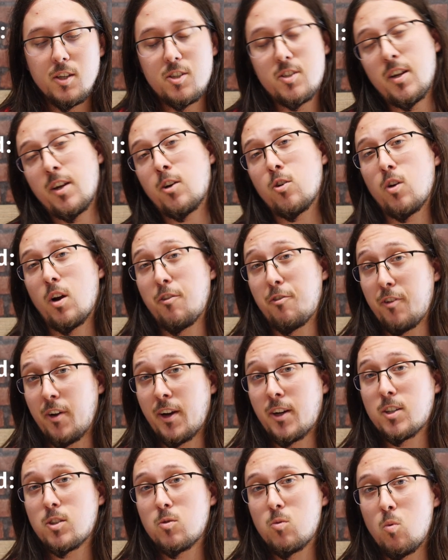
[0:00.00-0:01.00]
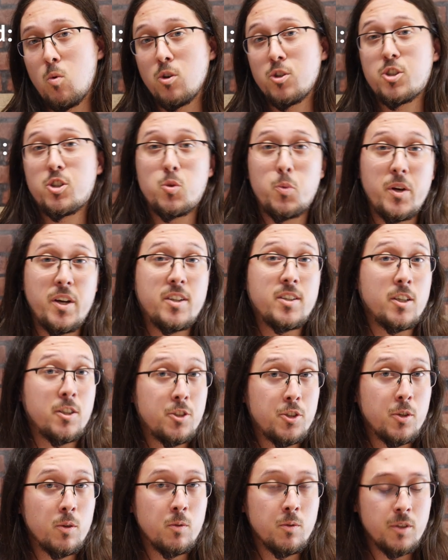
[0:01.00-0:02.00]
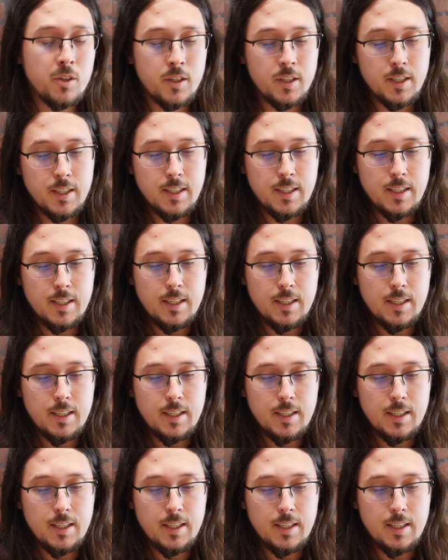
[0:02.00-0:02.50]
stagger effect was tweaked and tuned,